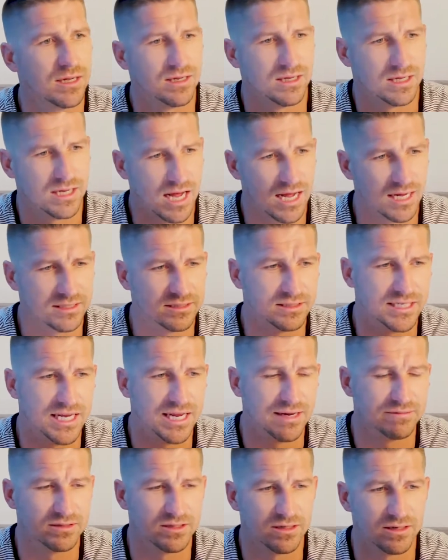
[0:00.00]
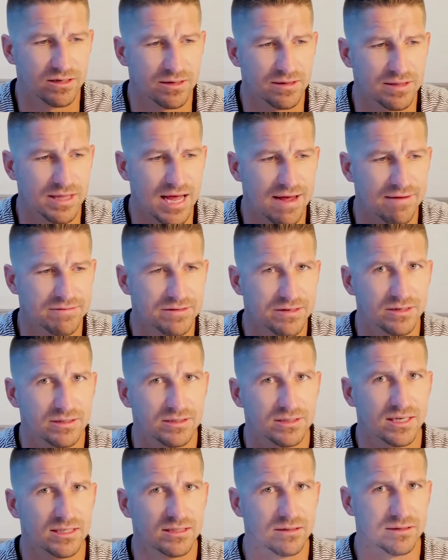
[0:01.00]
God saves the earth after and
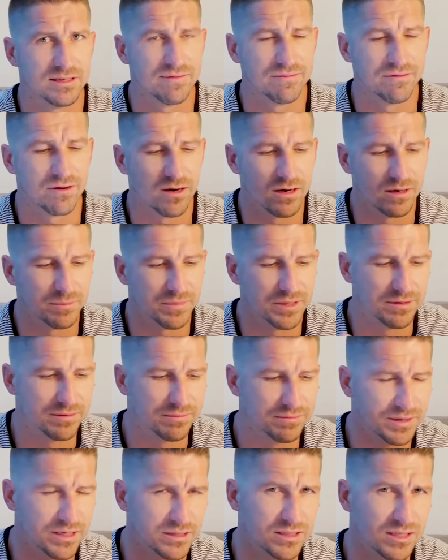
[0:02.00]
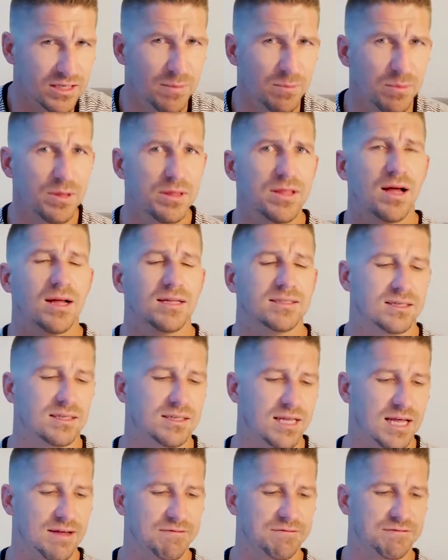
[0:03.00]
says he'll never harm it. Here's a couple thoughts on
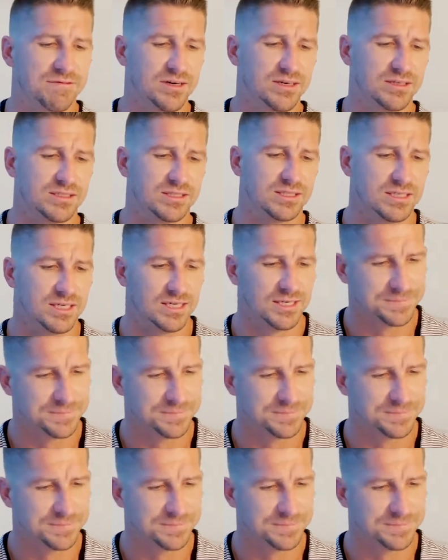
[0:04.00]
that. First,